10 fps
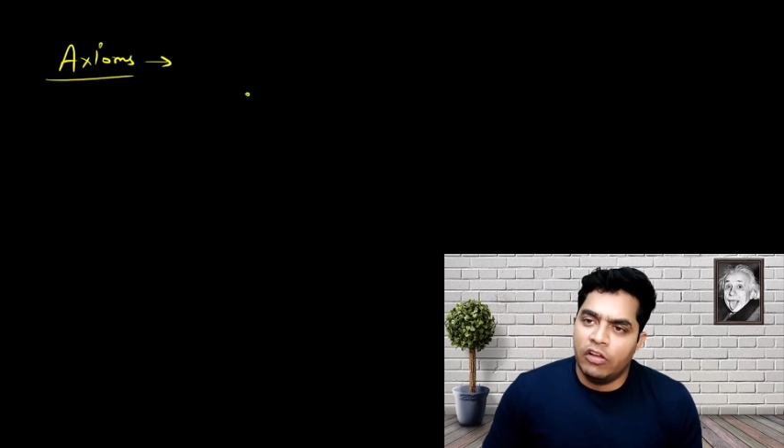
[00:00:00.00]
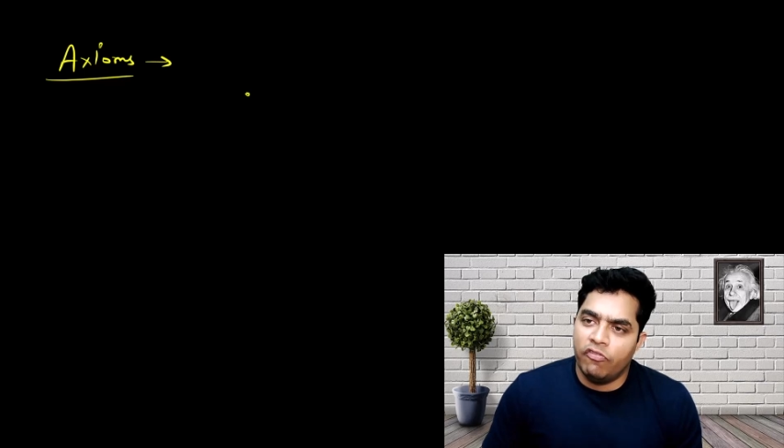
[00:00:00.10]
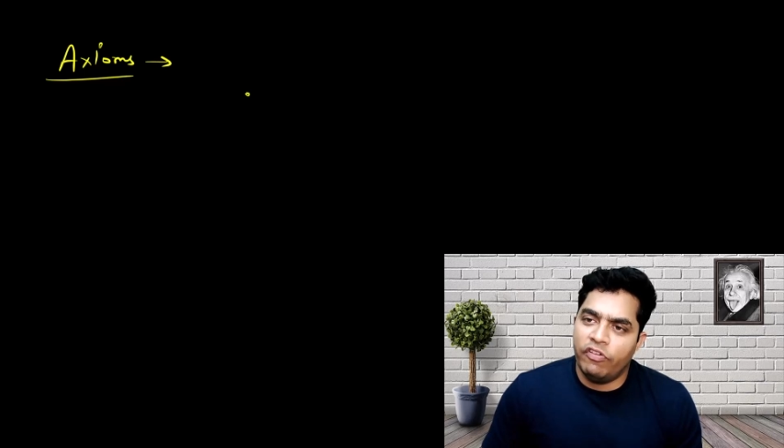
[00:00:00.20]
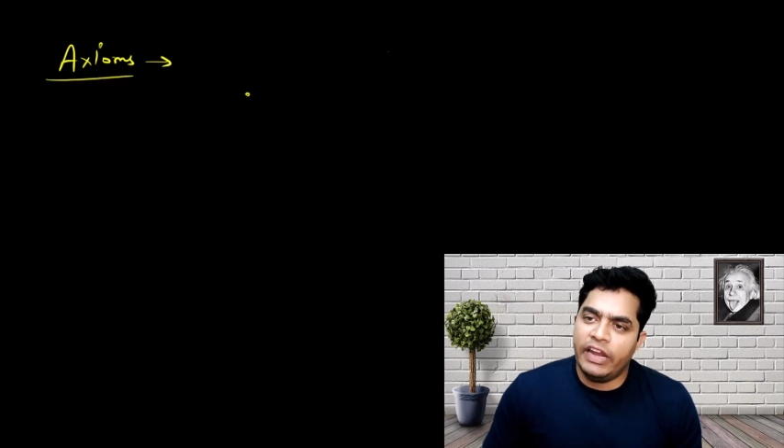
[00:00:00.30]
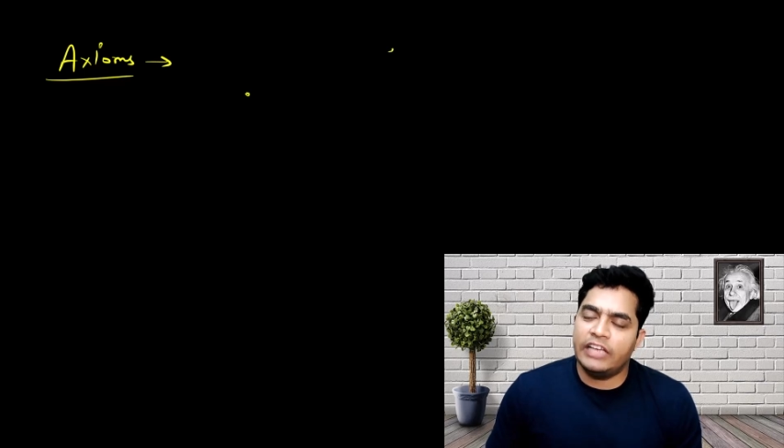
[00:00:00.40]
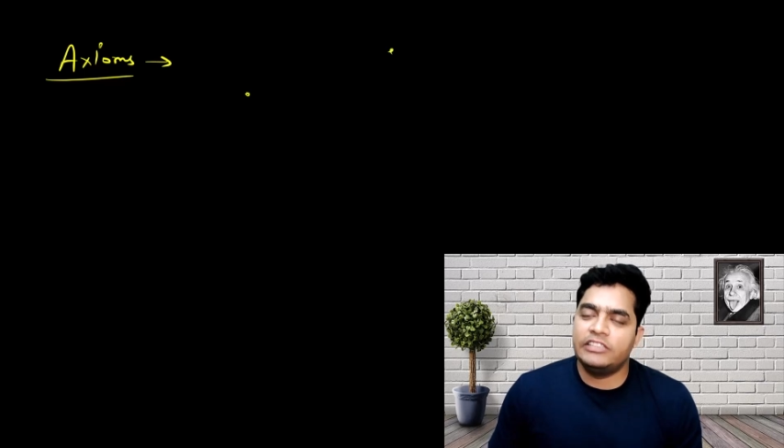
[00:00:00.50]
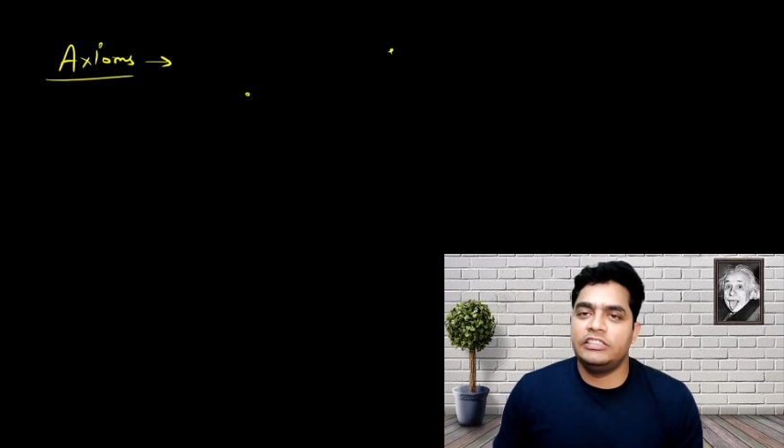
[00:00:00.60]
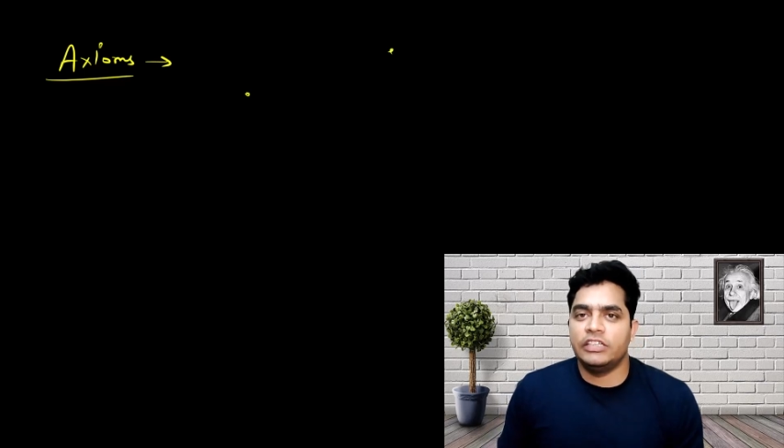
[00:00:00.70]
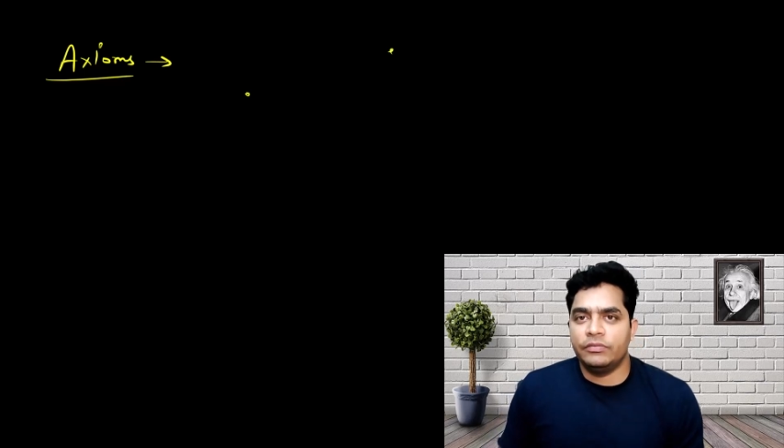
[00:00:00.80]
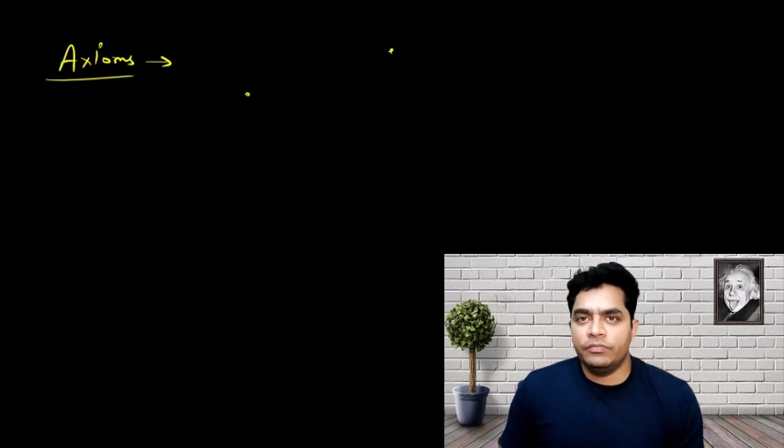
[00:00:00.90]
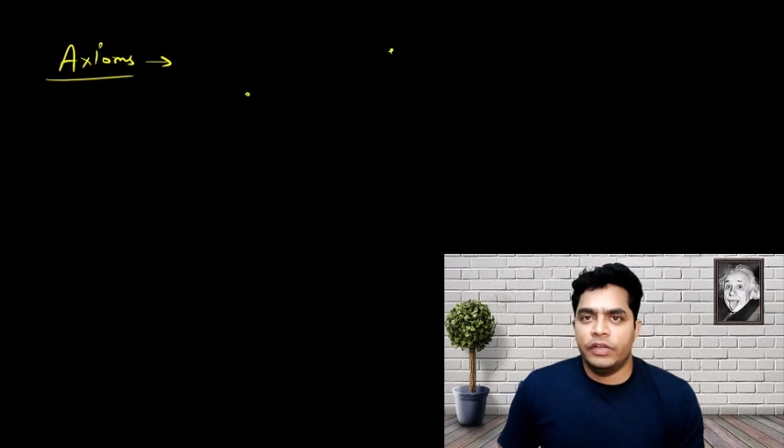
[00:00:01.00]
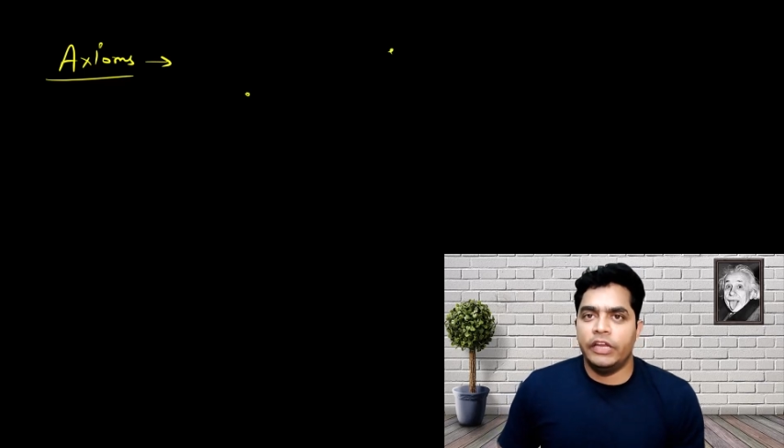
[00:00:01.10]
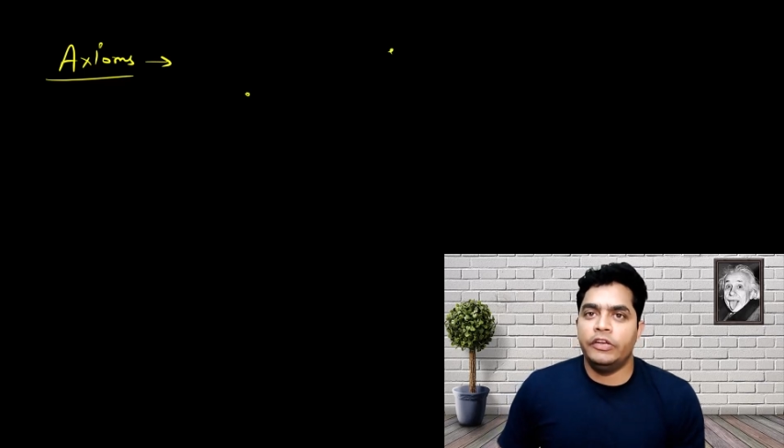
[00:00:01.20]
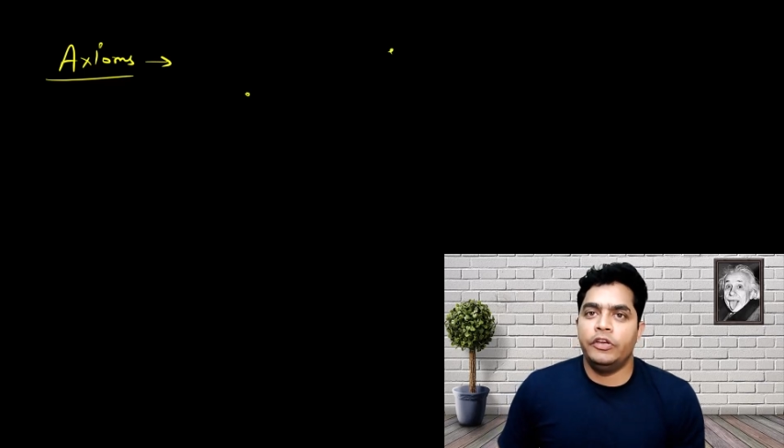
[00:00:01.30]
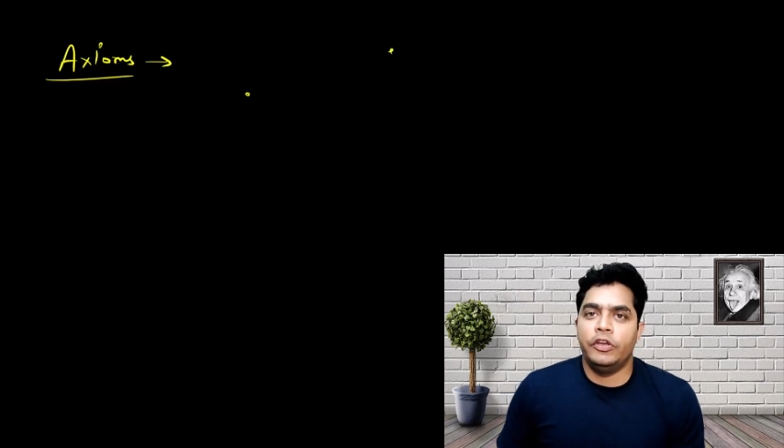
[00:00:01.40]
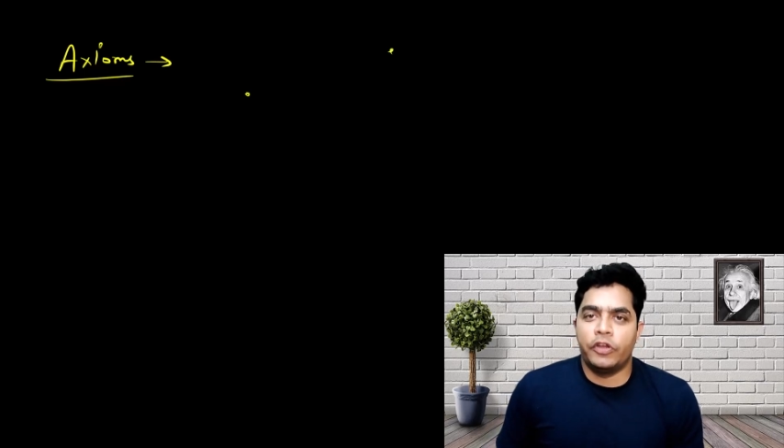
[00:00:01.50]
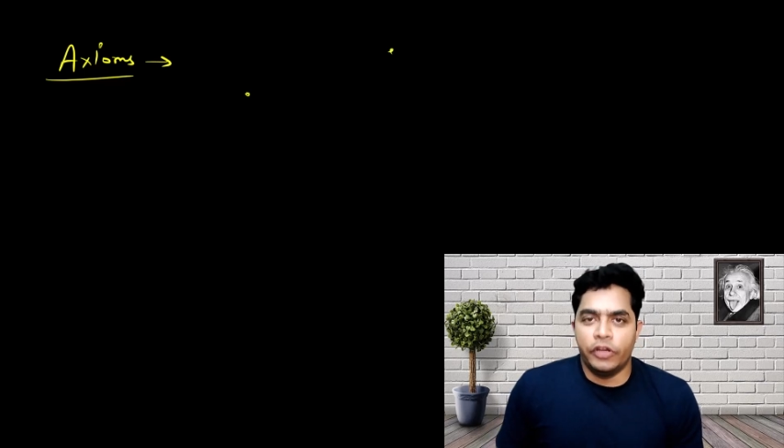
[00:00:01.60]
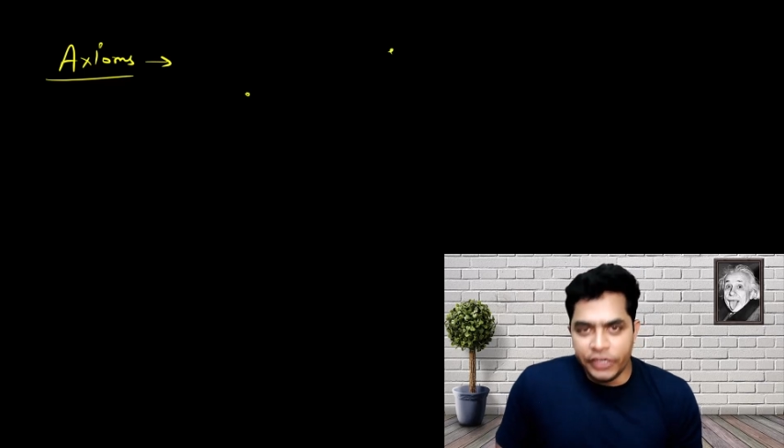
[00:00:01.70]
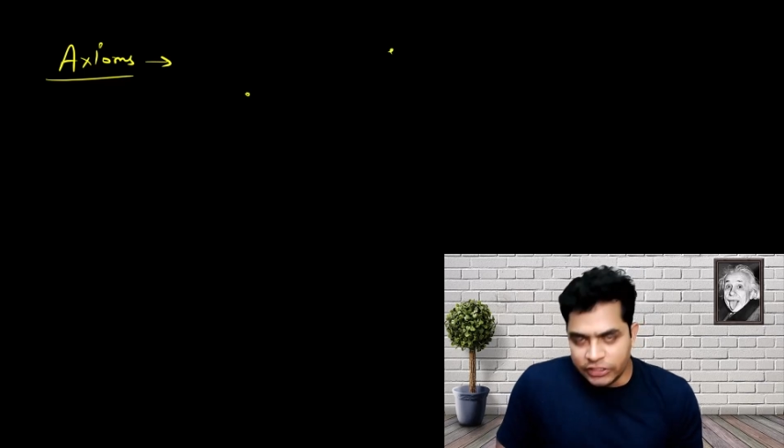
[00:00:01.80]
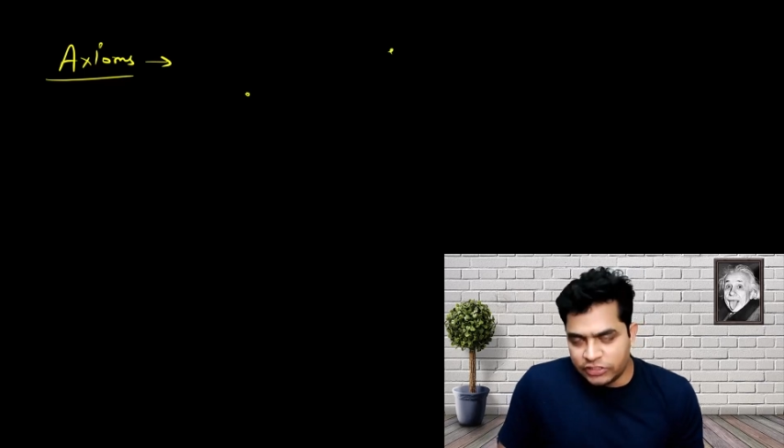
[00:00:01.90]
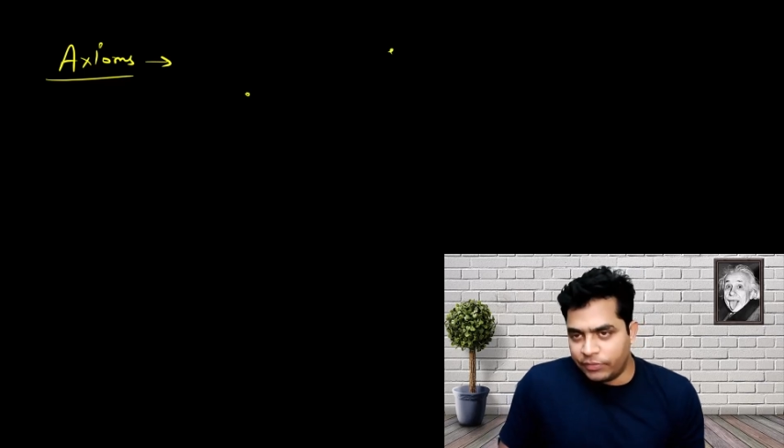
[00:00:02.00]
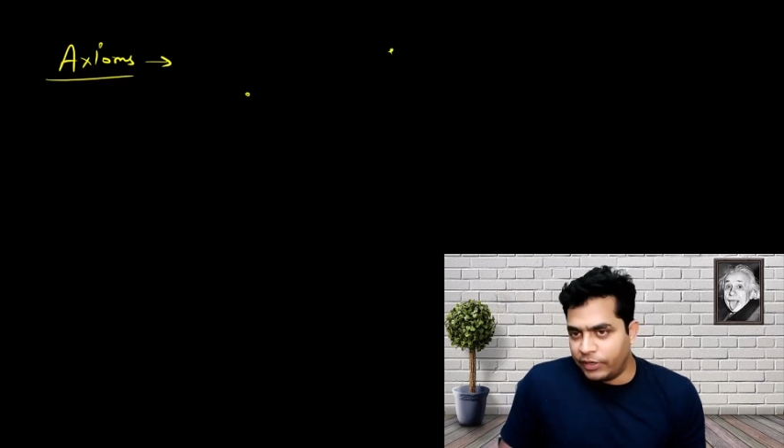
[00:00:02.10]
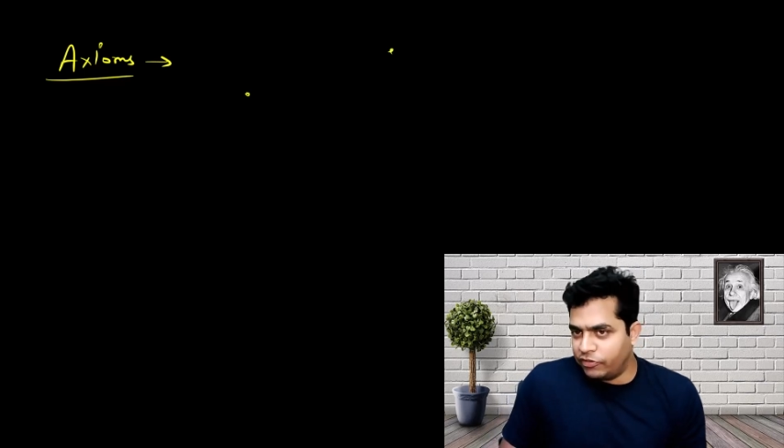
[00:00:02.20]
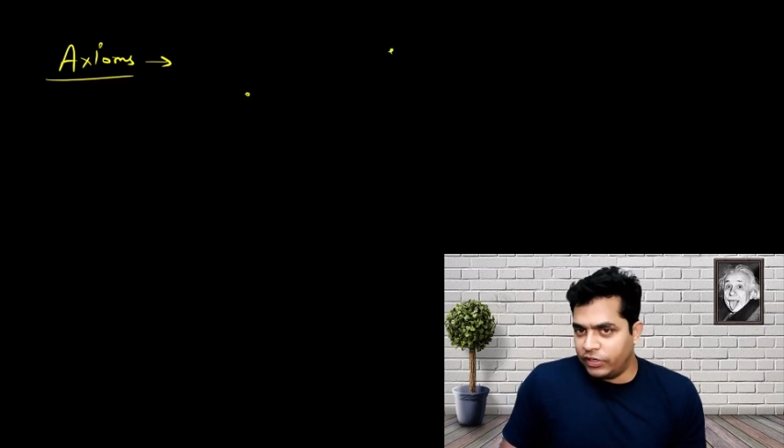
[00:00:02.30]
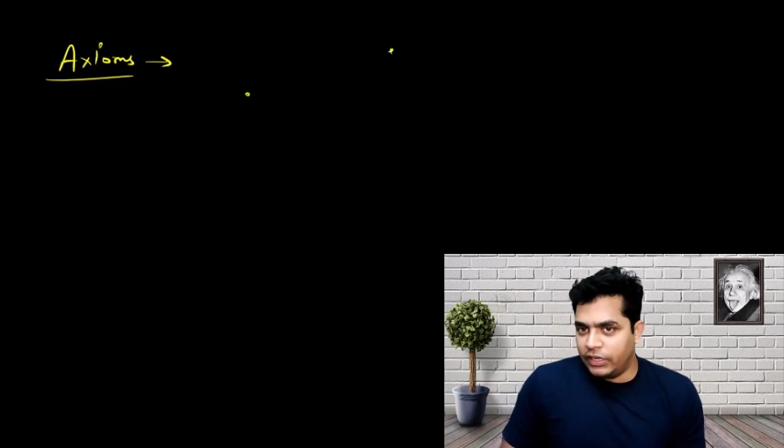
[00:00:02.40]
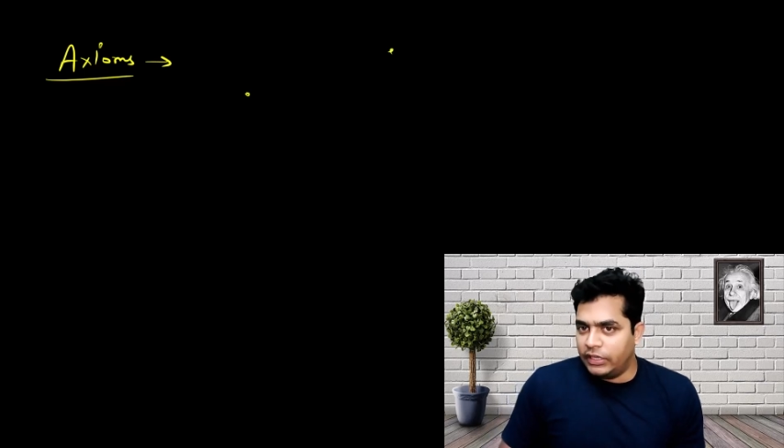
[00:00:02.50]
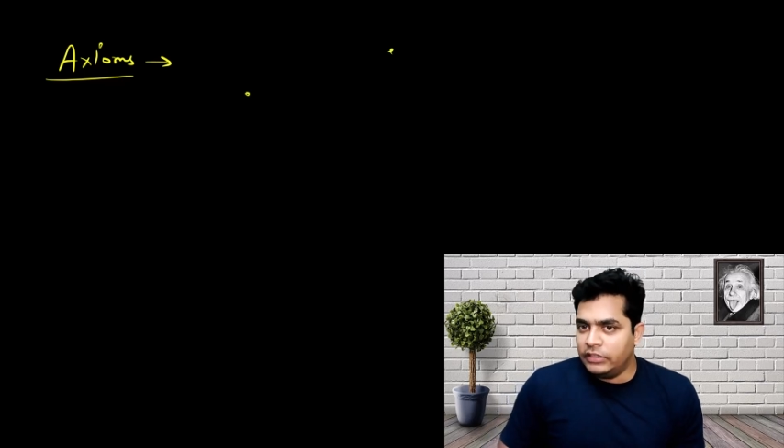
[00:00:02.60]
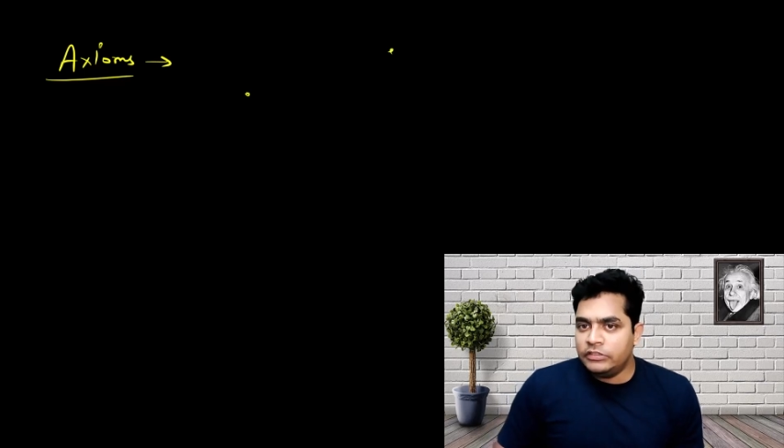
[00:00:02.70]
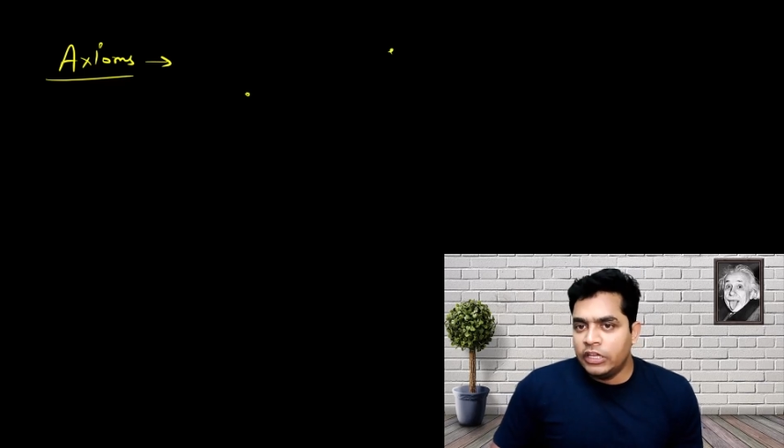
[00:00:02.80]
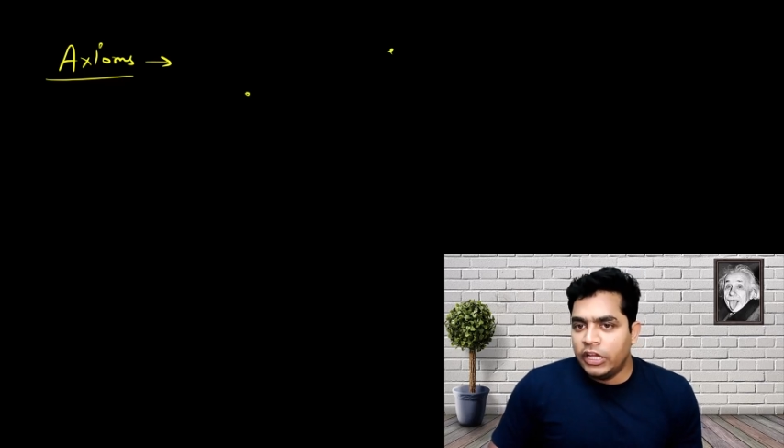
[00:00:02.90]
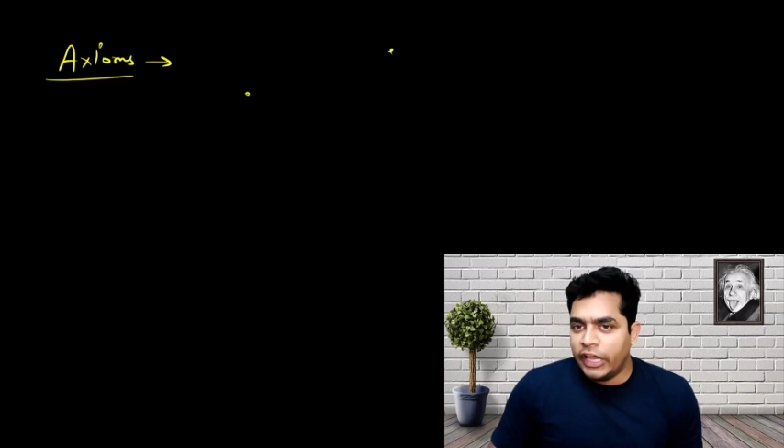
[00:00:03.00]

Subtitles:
One axiom in Euclidean geometry is,